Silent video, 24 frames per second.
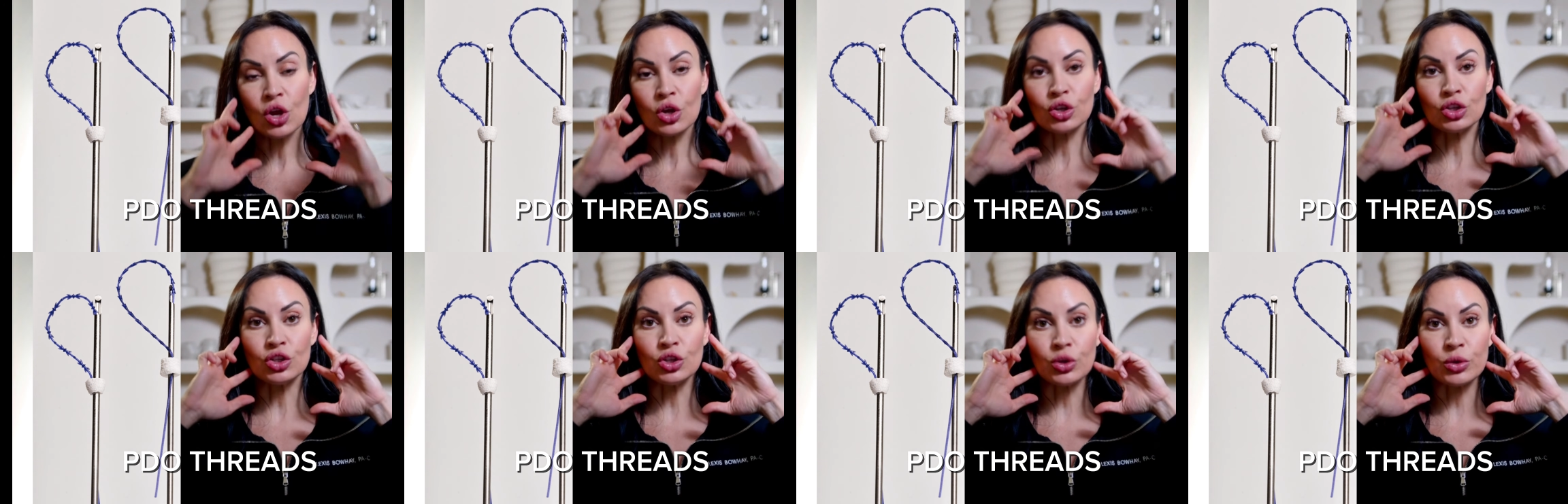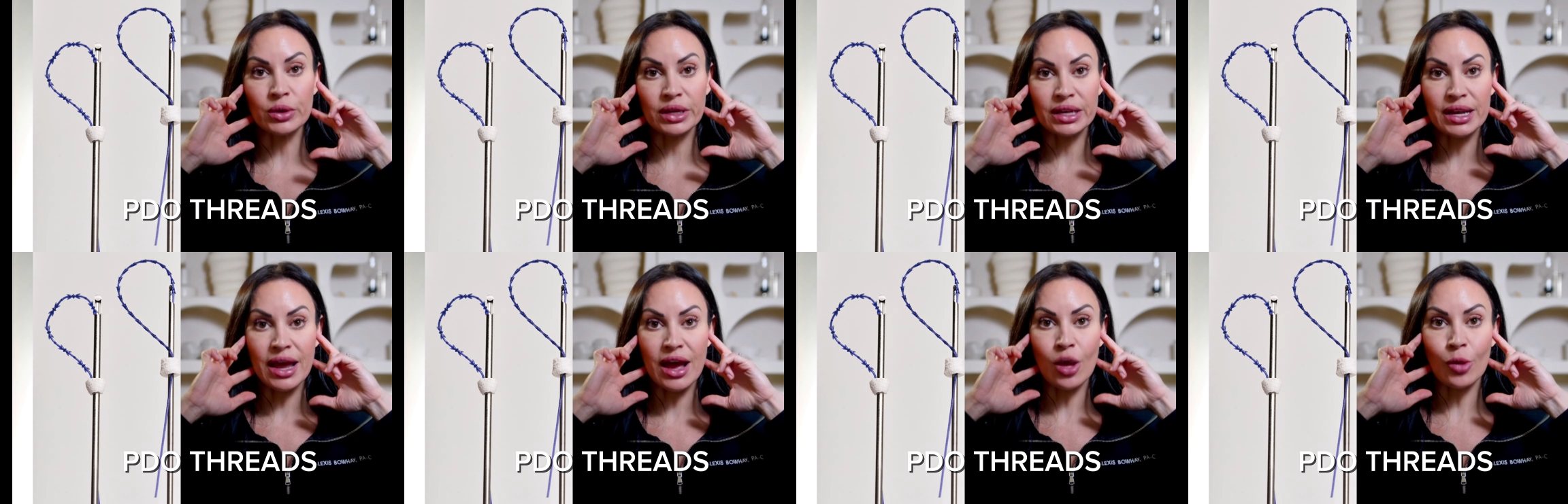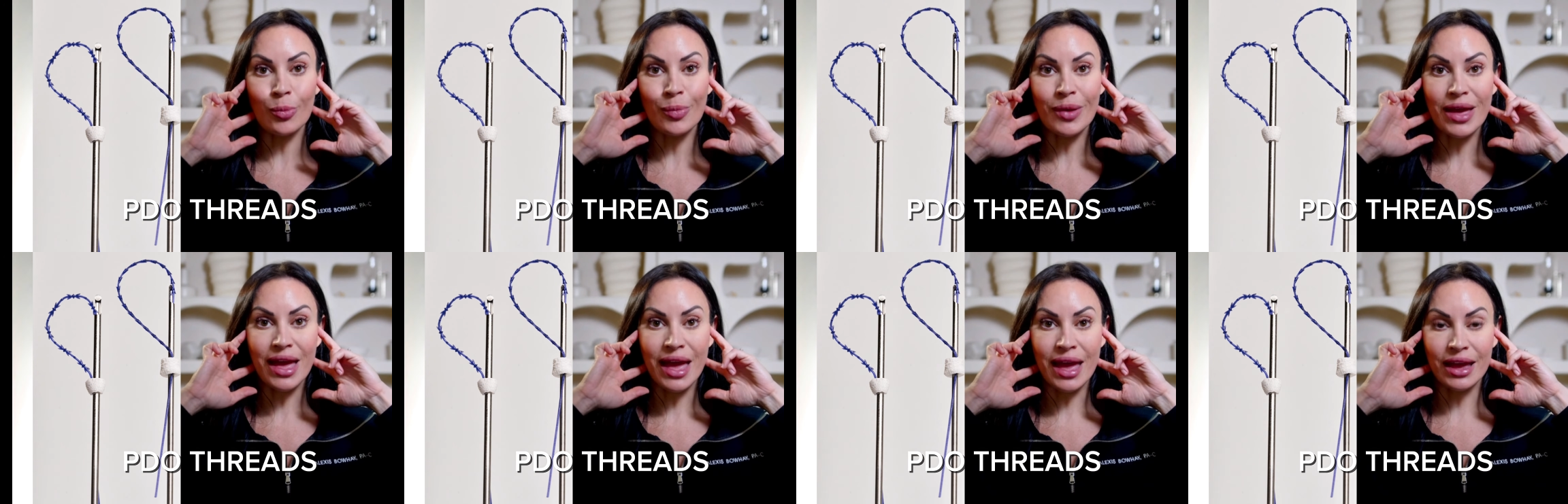you can help
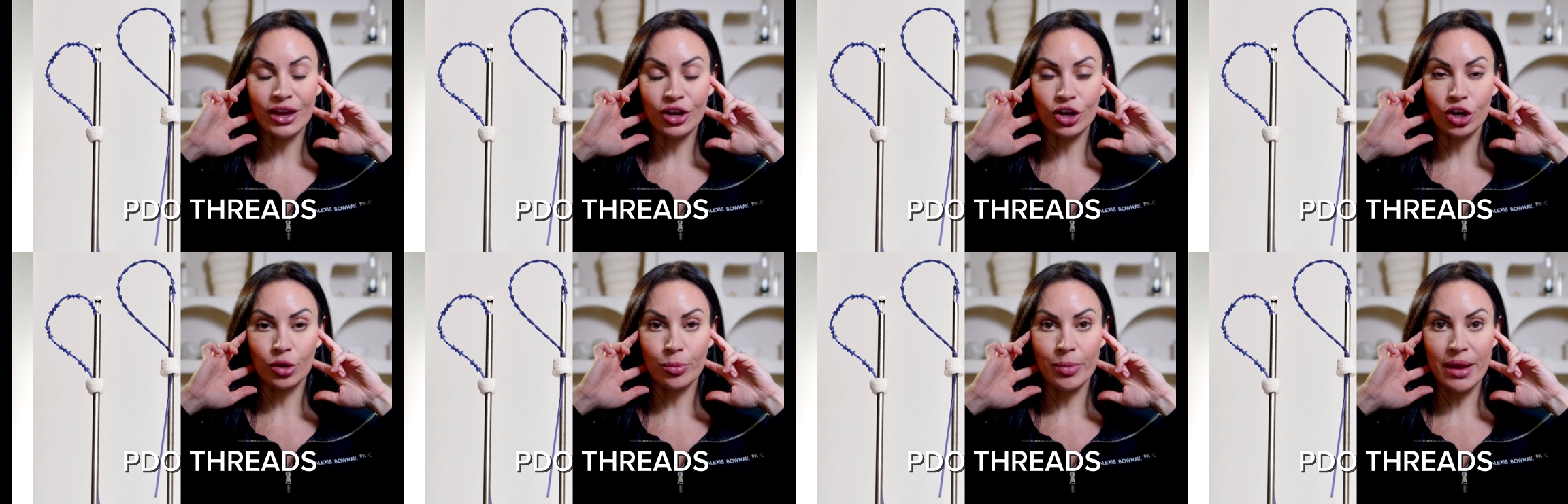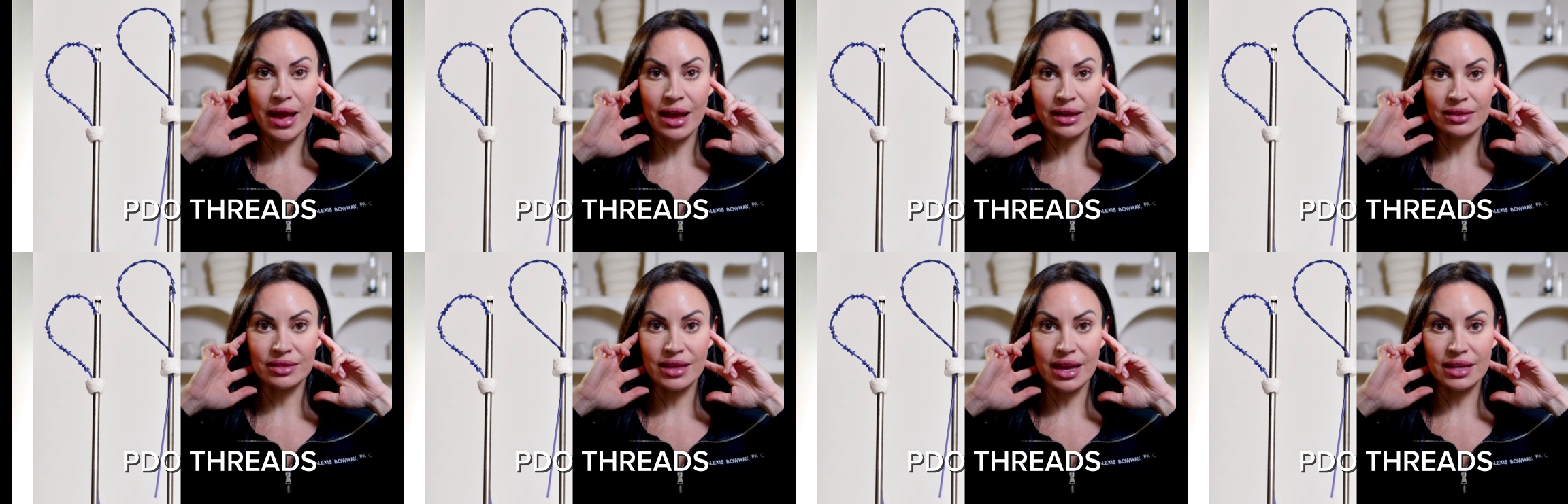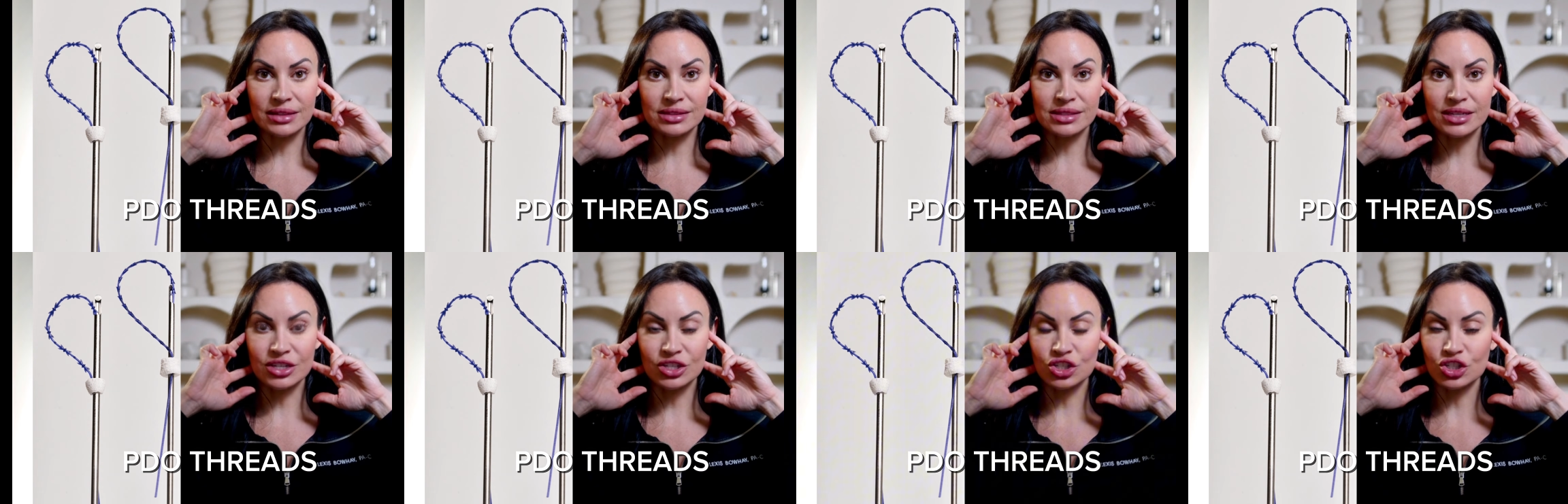anchor back that
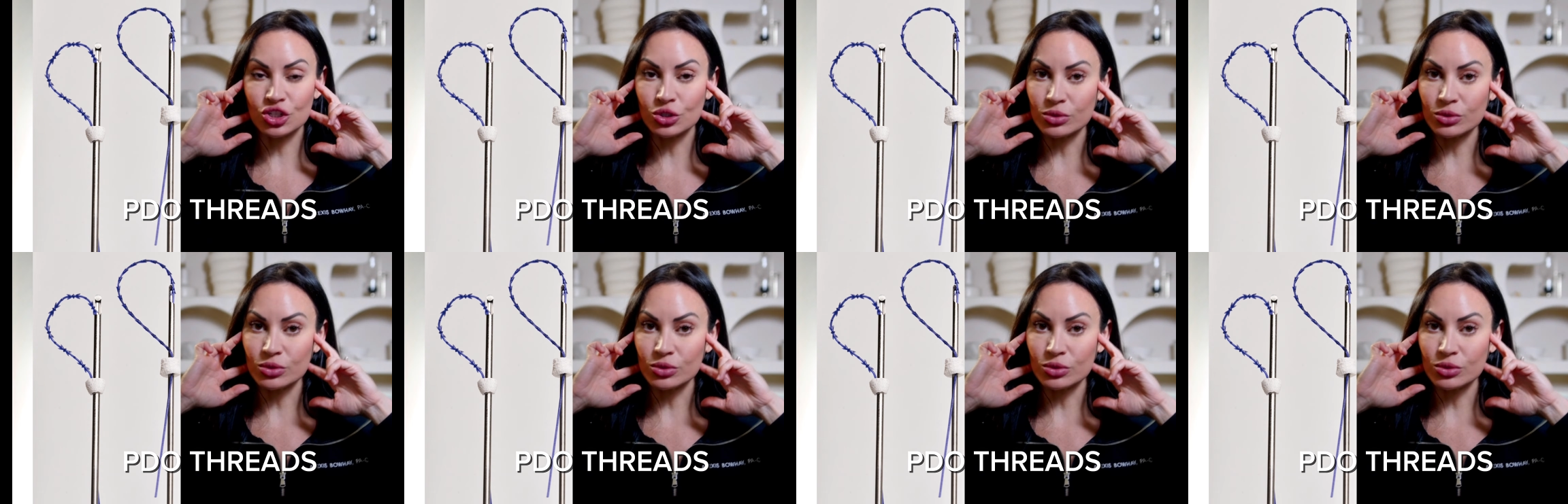tissue